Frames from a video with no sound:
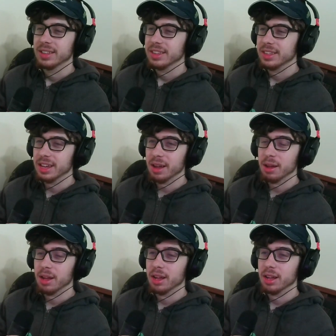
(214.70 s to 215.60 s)
Yup.
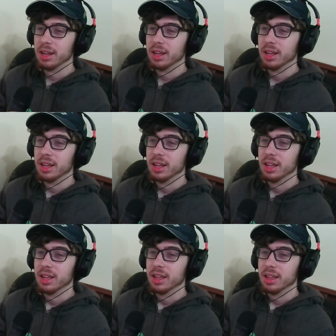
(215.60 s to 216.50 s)

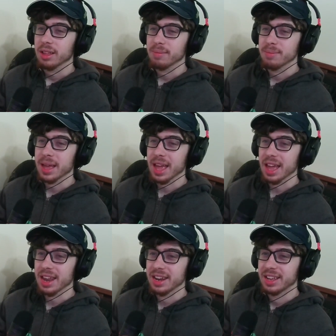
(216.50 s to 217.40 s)

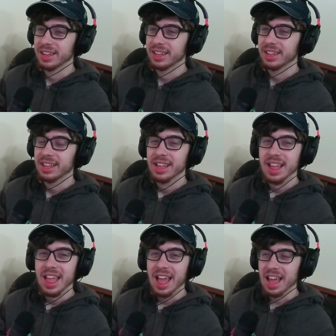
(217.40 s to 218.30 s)
Man.
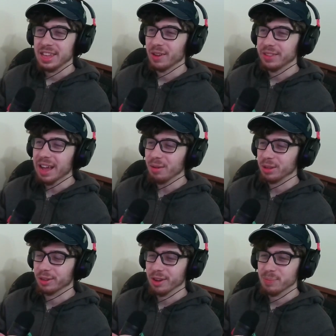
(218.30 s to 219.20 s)
Hey, yo, that
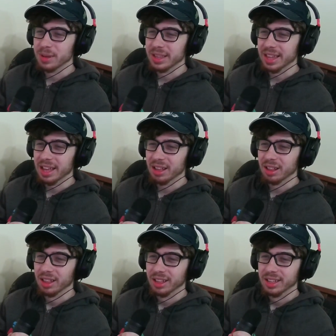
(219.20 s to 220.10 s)
was creepy as
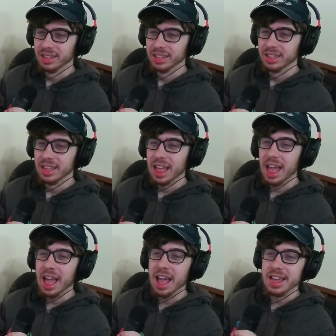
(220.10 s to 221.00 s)
hell. Hey,